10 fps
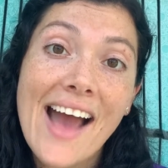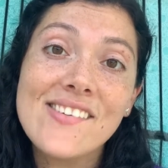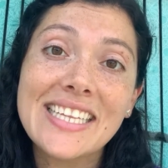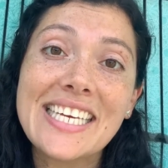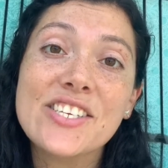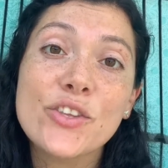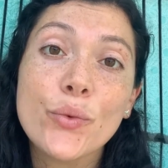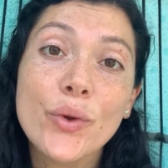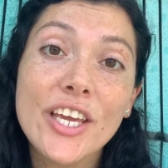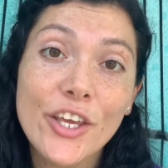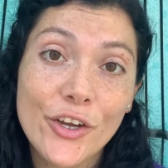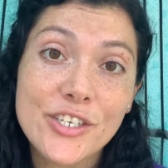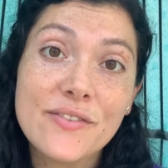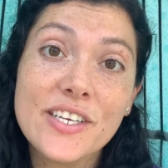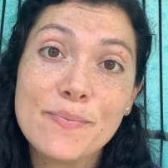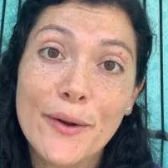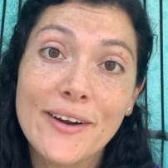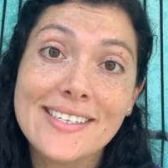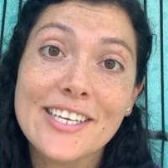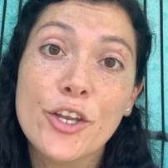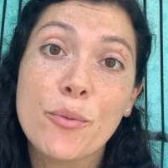have at least 3 years of experience in your